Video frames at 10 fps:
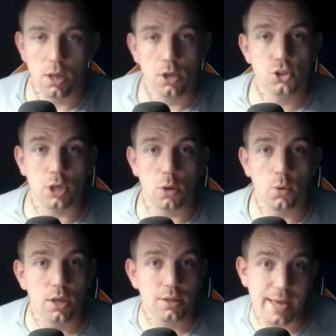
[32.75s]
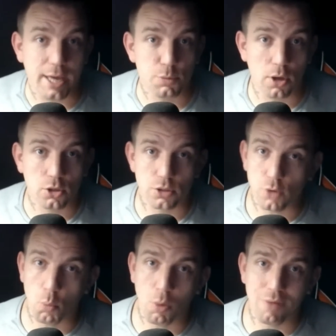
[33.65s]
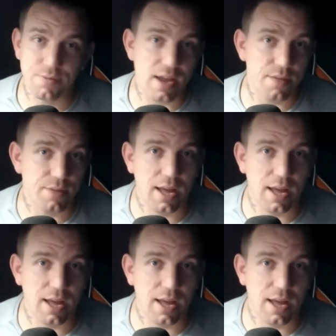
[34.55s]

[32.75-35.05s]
So the Xbox have gone one further,